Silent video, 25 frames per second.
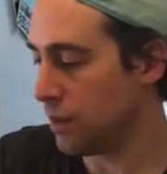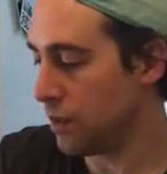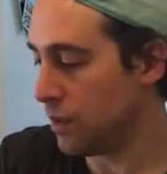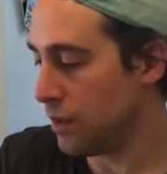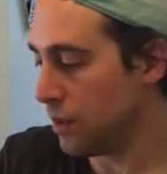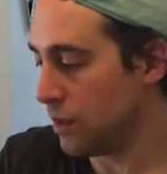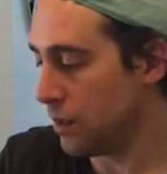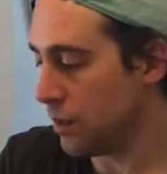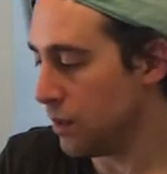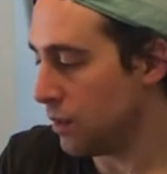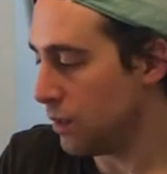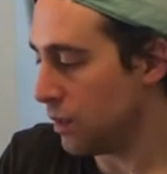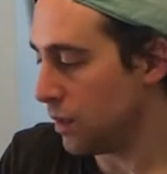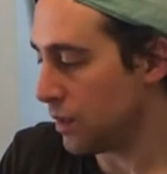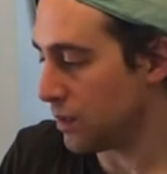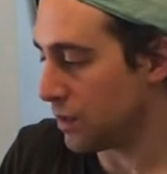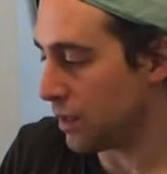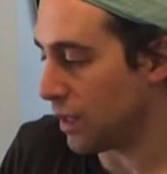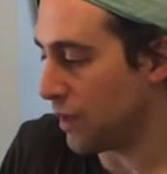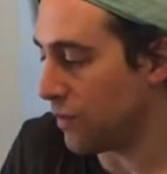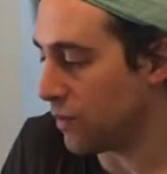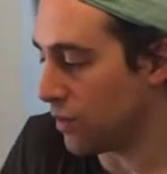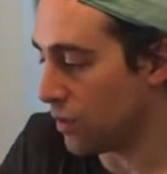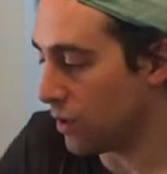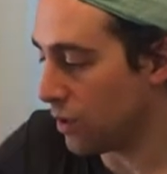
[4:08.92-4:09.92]
Let's
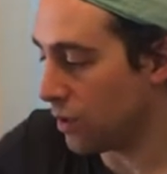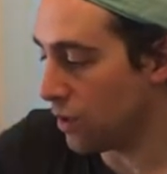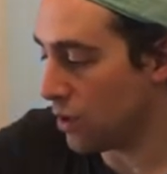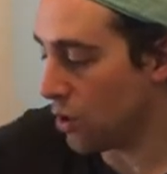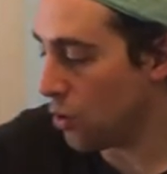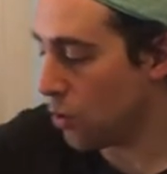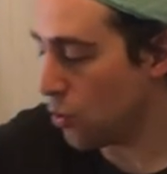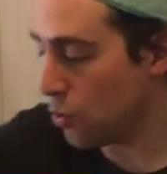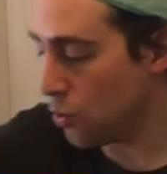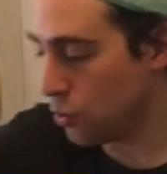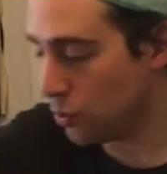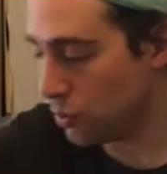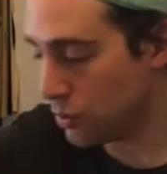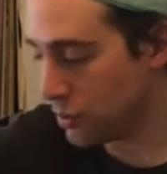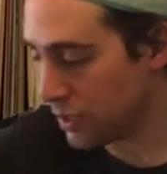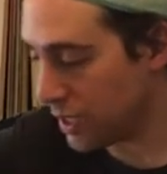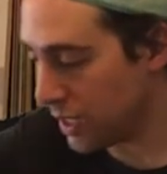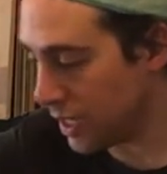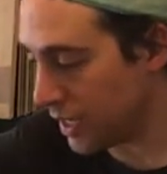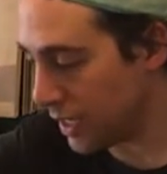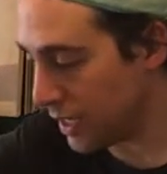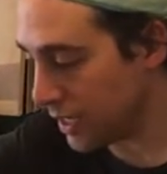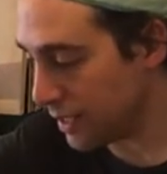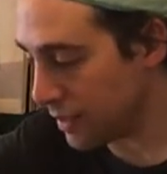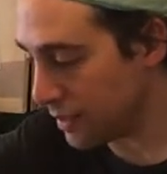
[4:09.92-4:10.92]
give it an old
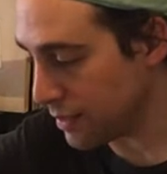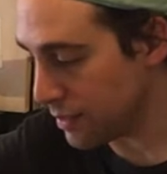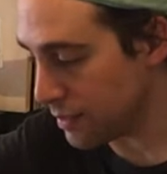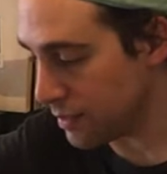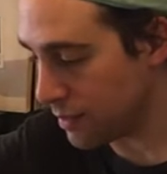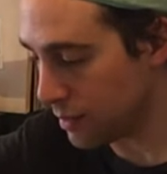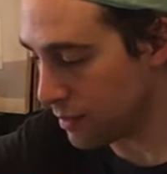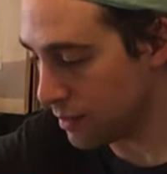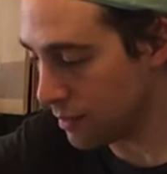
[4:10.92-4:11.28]
taste.